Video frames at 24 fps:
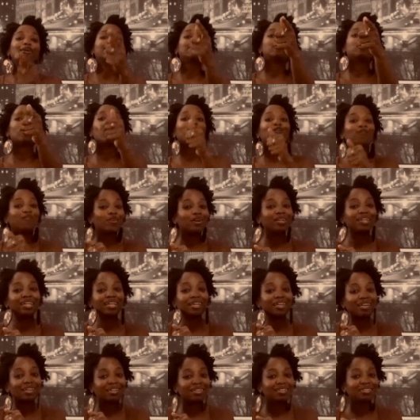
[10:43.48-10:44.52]
Don't
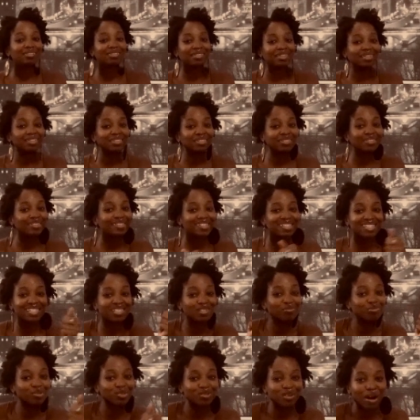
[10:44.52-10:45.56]
forget, sis, to
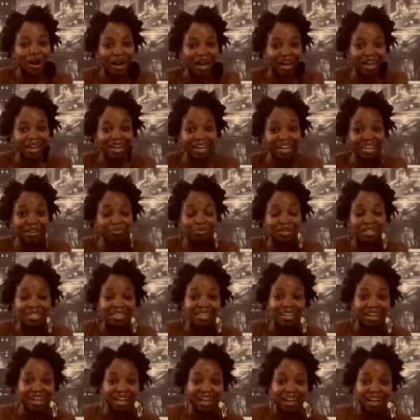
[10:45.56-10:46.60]
subscribe
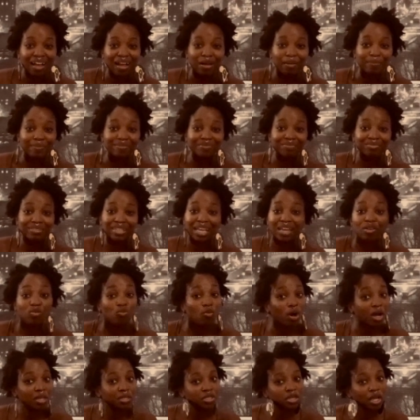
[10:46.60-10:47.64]
and
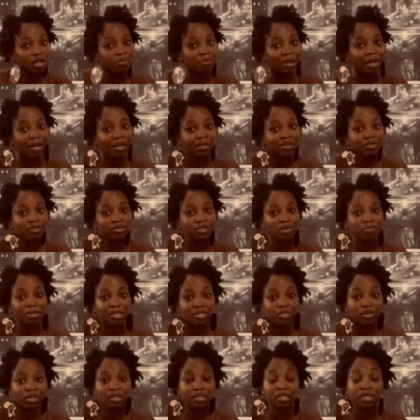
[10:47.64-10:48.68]
watch all my other
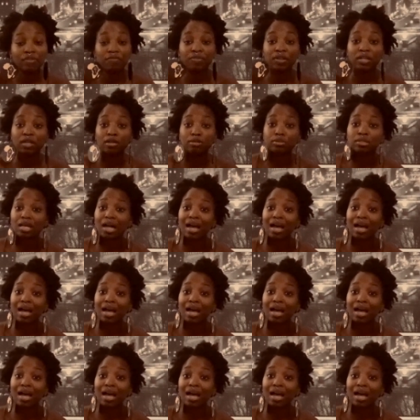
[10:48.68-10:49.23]
Semester at Sea videos.